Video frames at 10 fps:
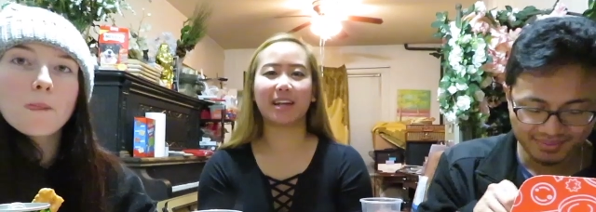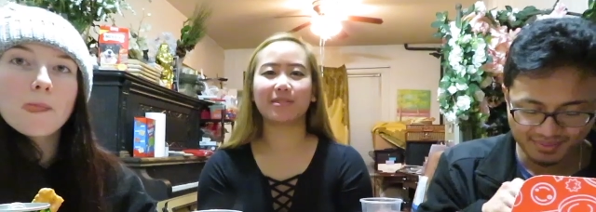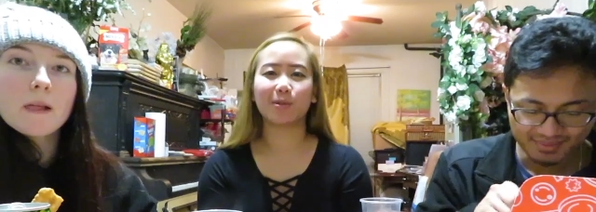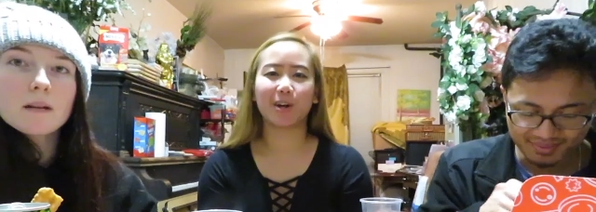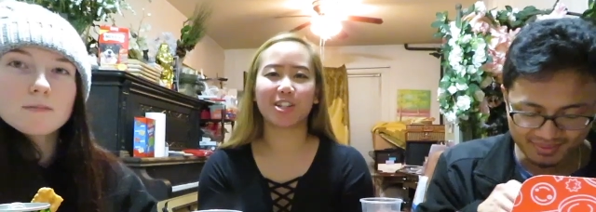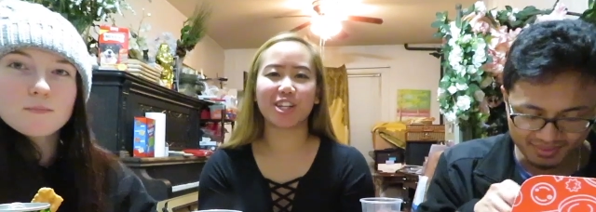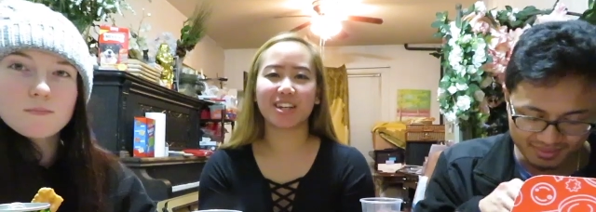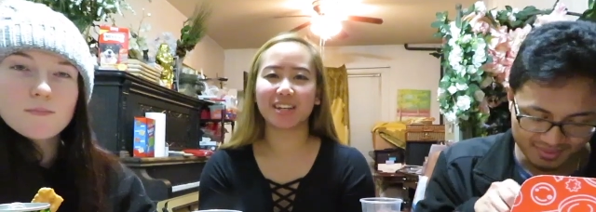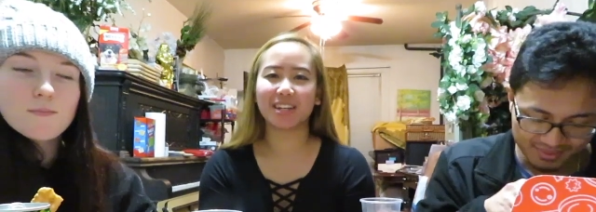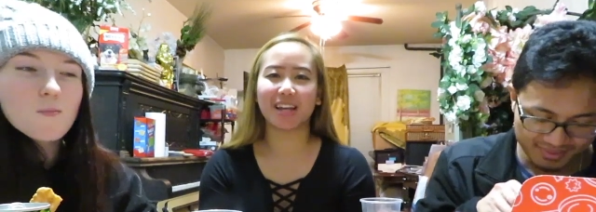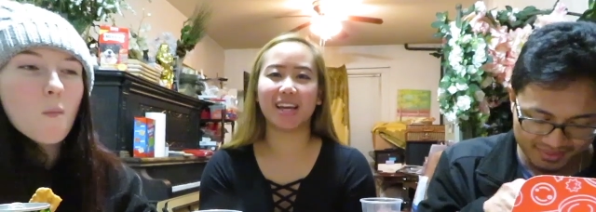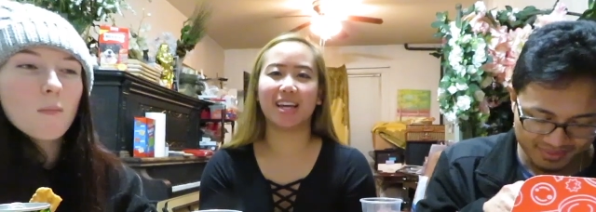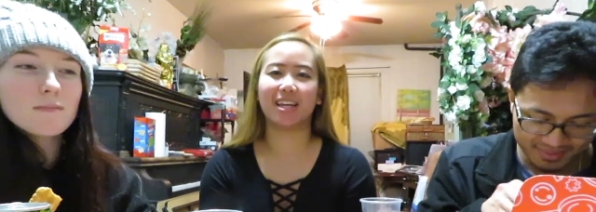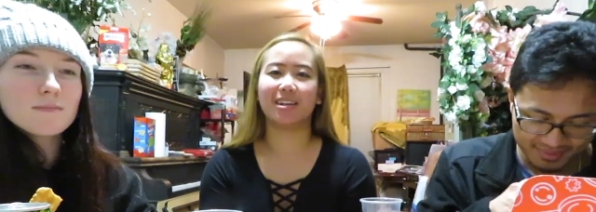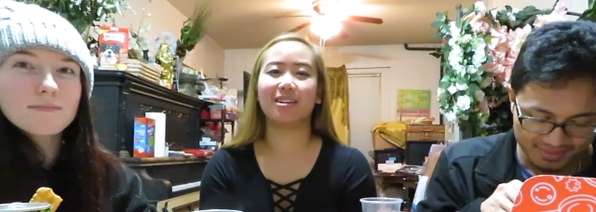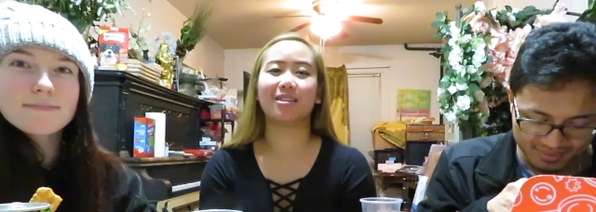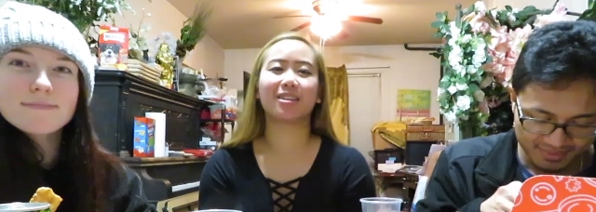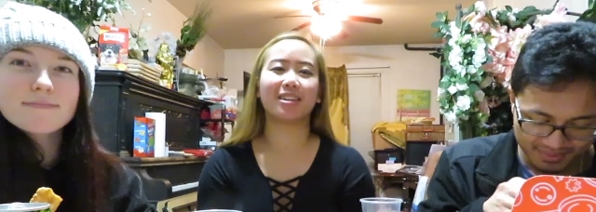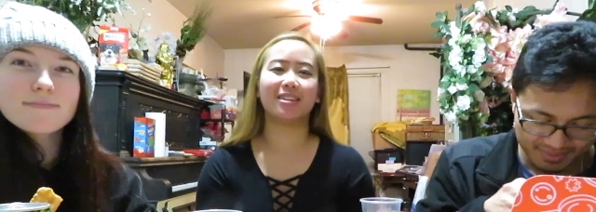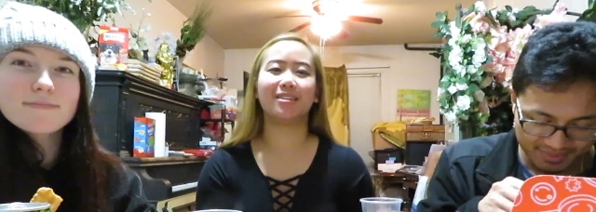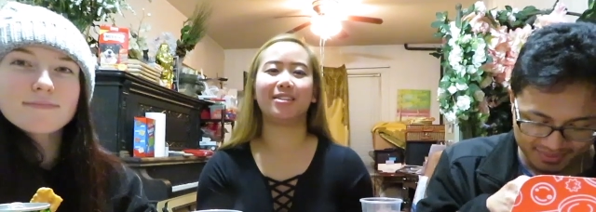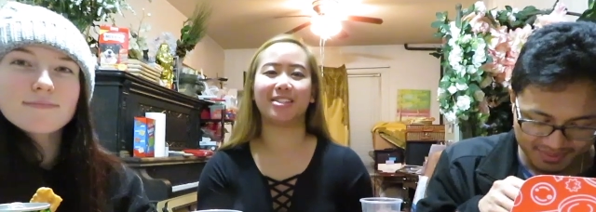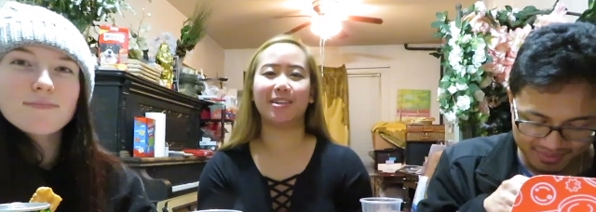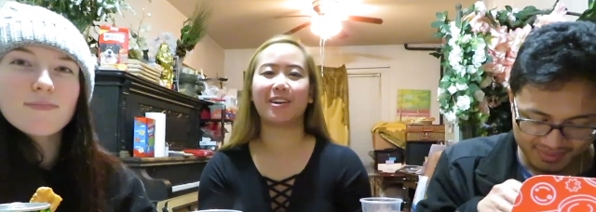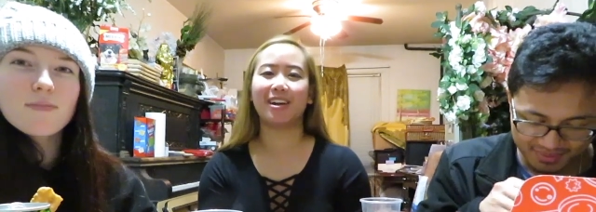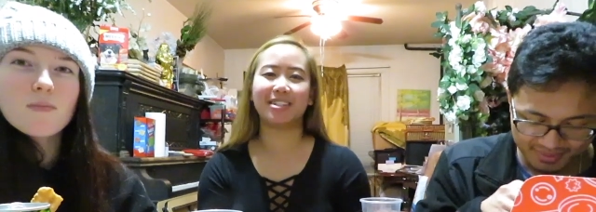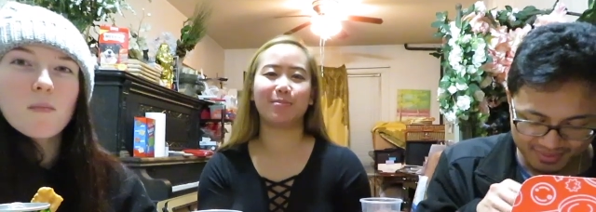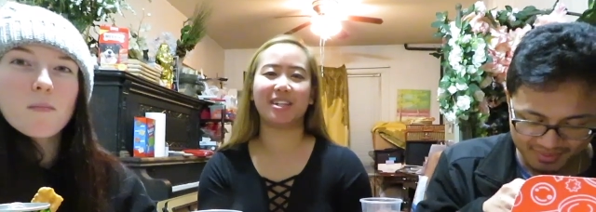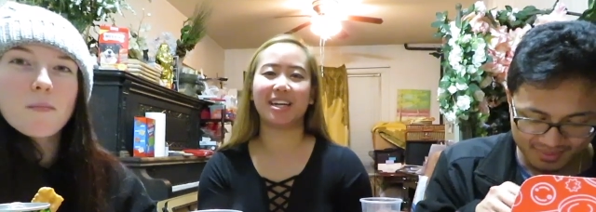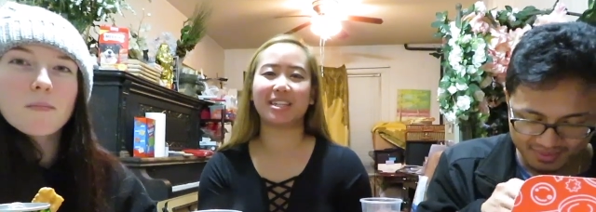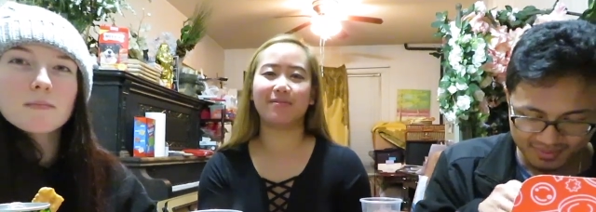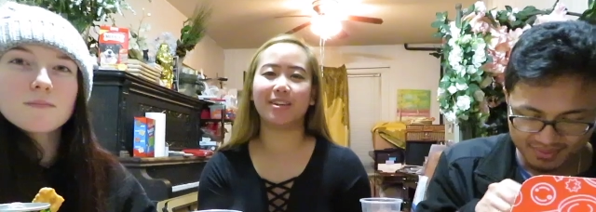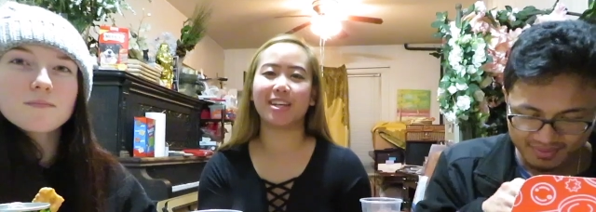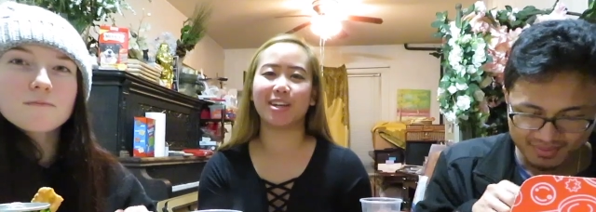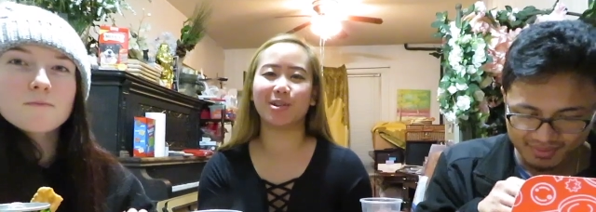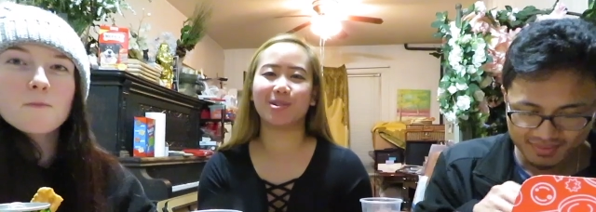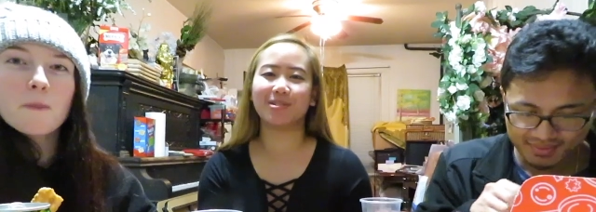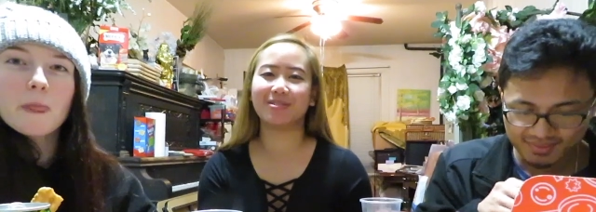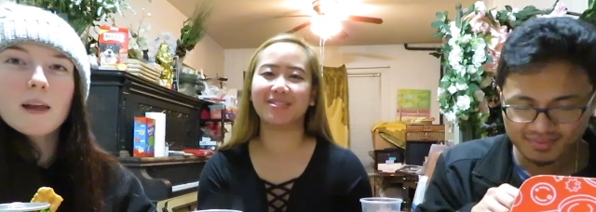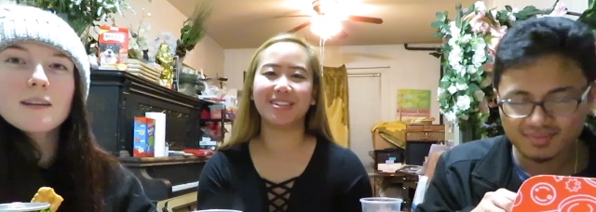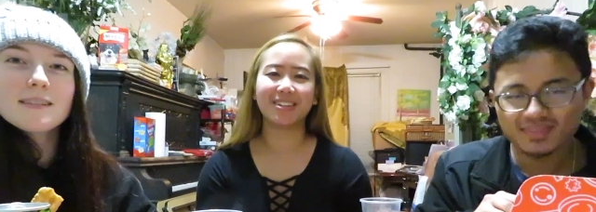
Speaker 1: Thanks for watching, and see you guys in my next video.